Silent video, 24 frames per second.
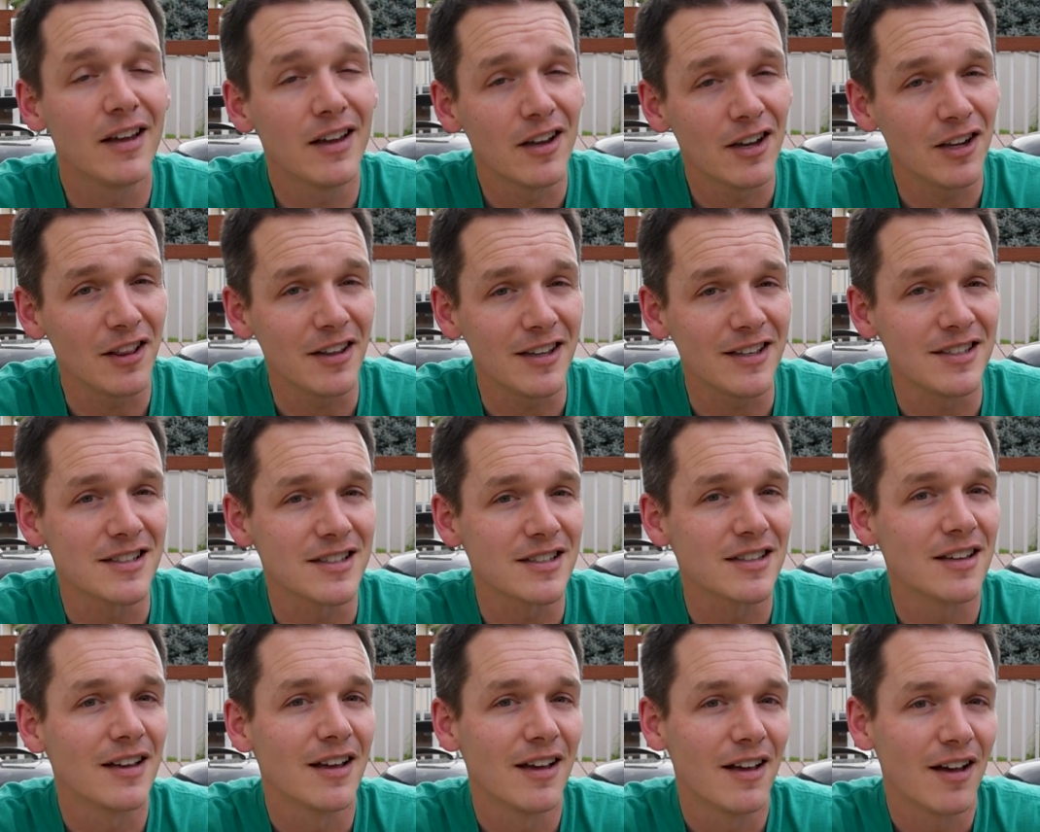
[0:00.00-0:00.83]
at
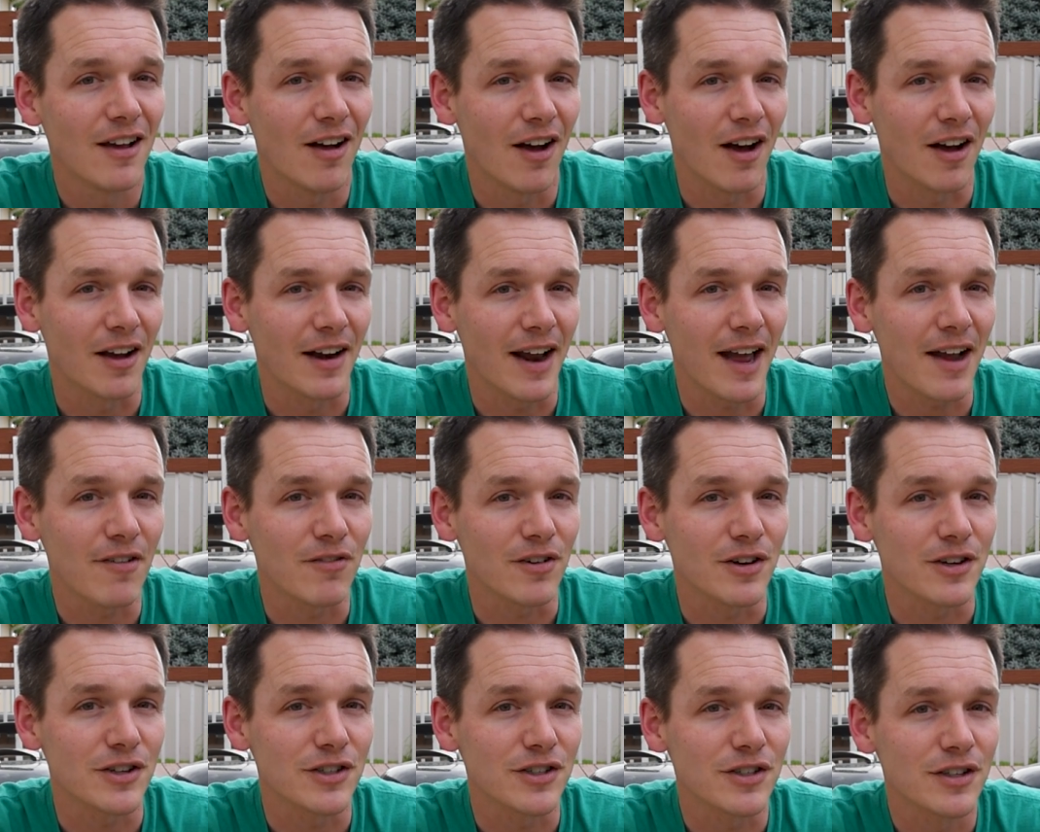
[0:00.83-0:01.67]
least on
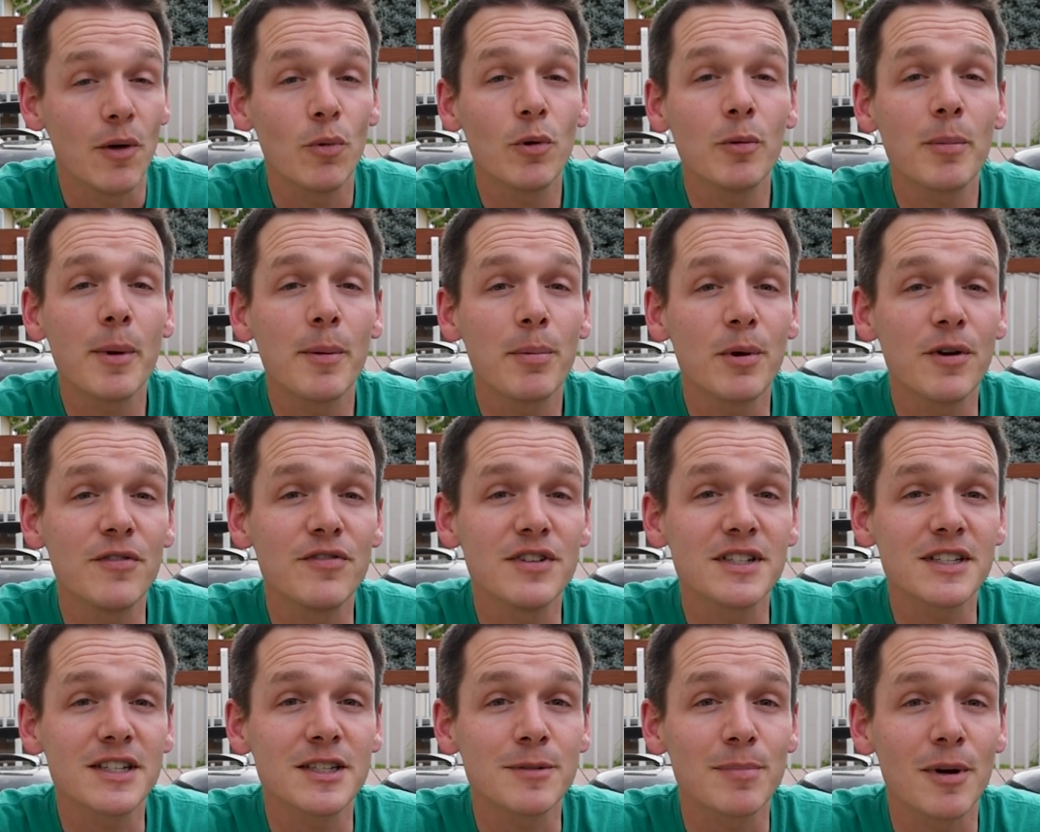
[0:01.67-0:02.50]
average. In one of my
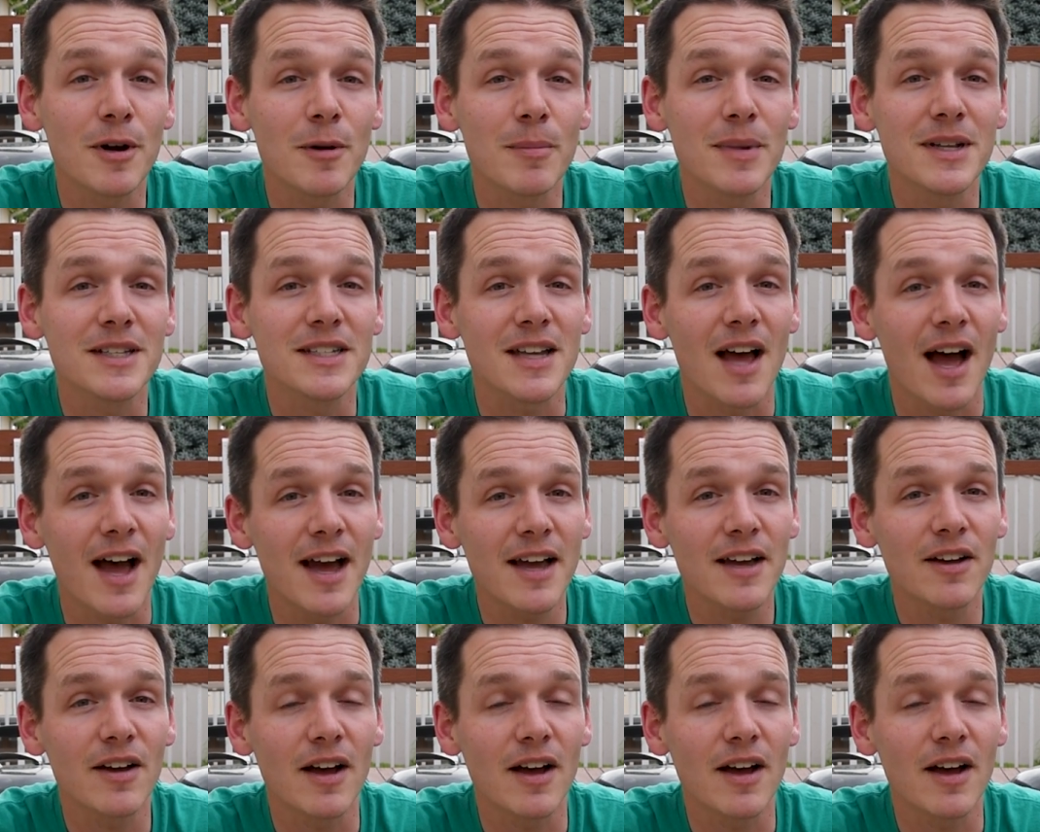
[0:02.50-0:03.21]
previous experiments, I